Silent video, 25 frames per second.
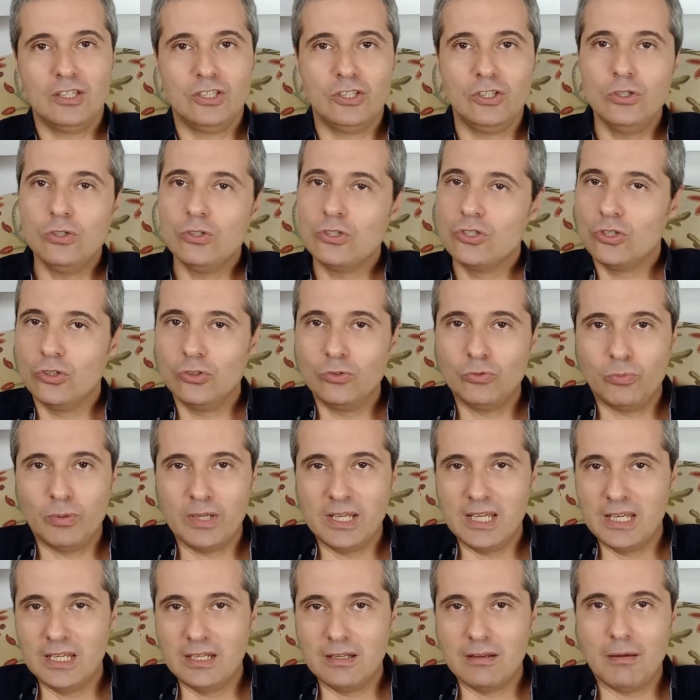you should
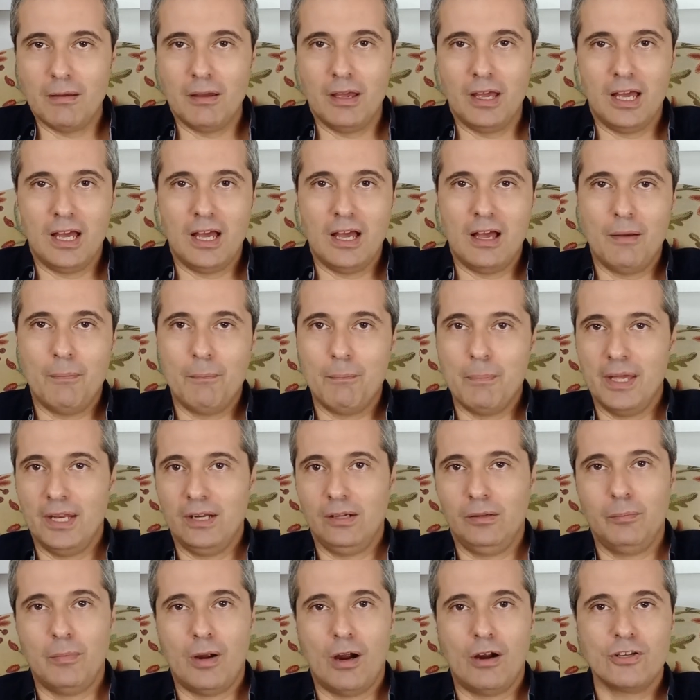read uh,
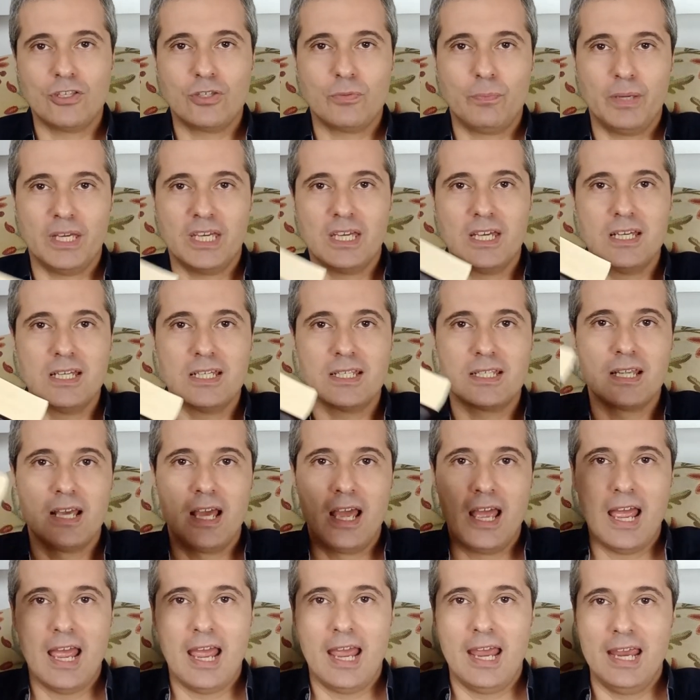Middlemarch because
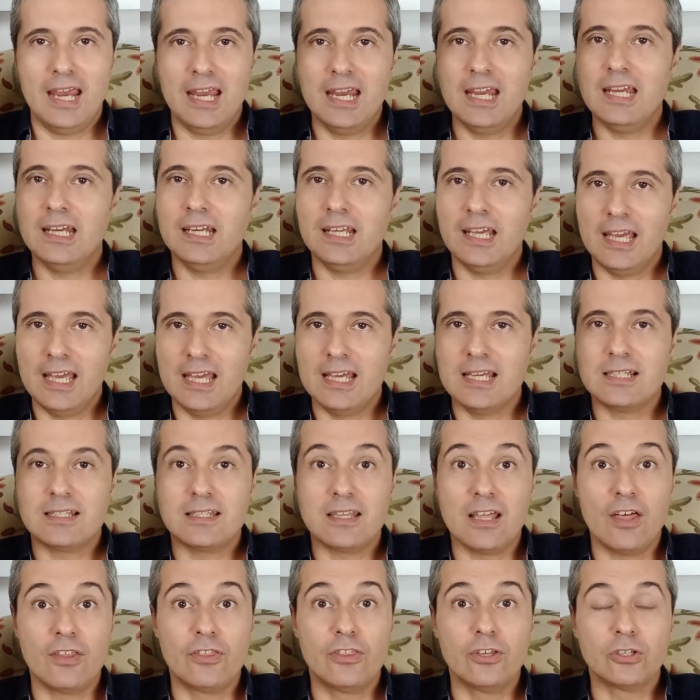it
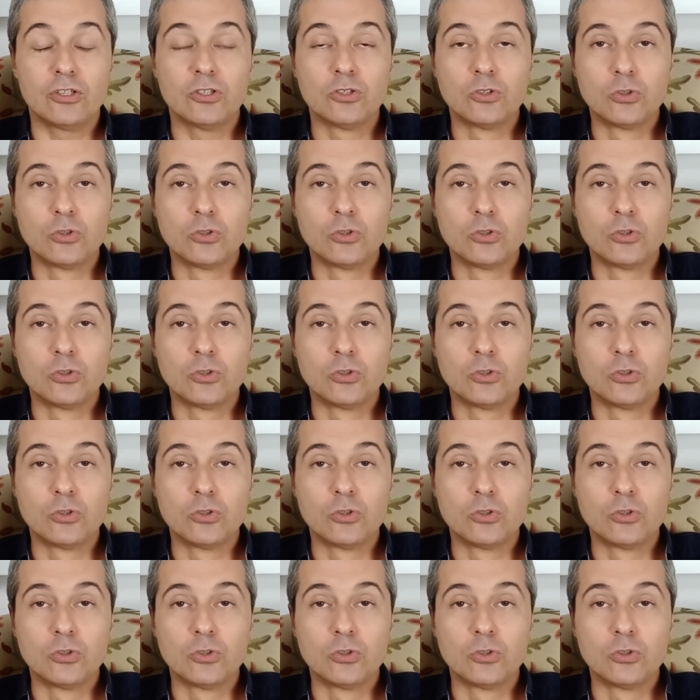is the